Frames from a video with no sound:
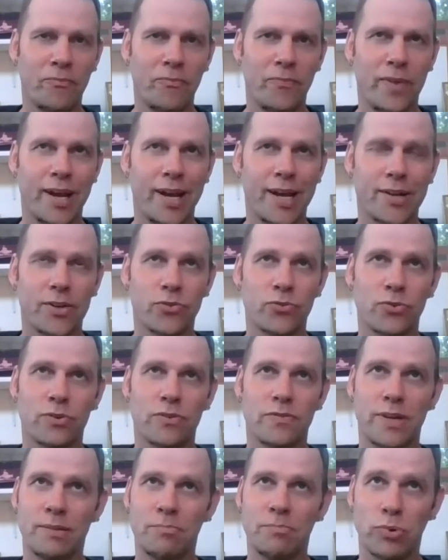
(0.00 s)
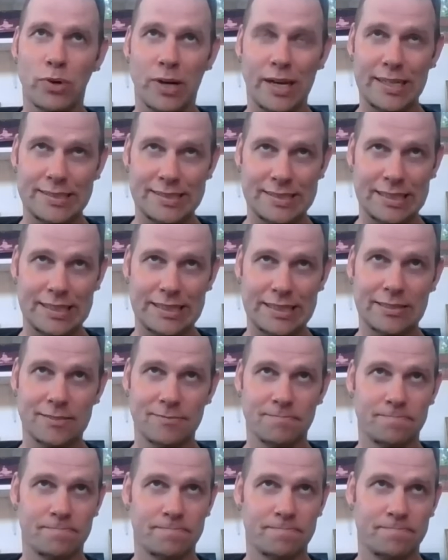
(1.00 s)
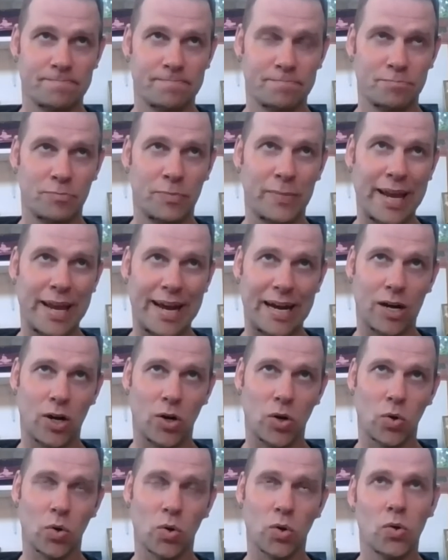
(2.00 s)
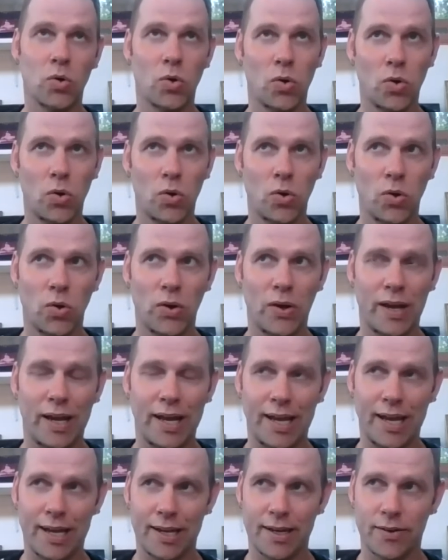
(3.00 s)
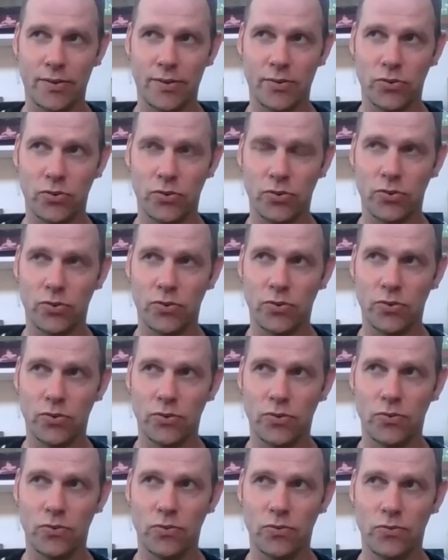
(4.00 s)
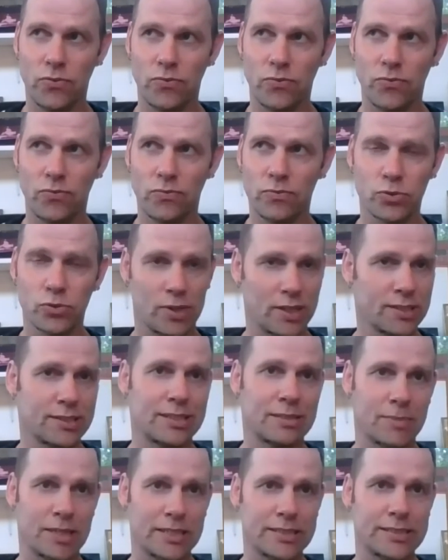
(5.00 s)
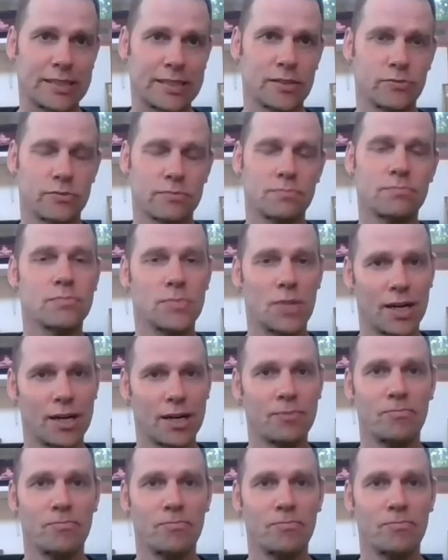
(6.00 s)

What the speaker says: and sort of embracing now and trusting myself. Yeah.